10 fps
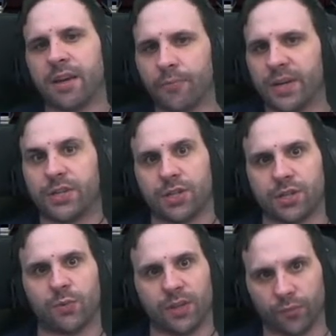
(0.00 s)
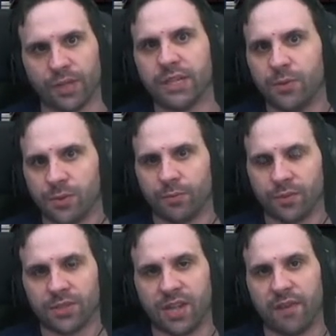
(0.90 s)
ambitious with reusable
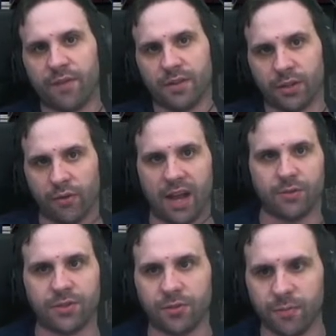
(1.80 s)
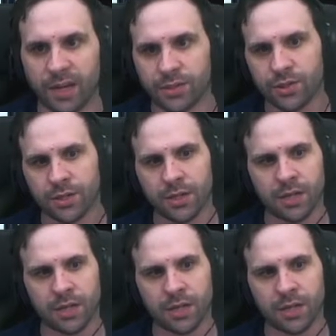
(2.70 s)
stuff on the ground too much.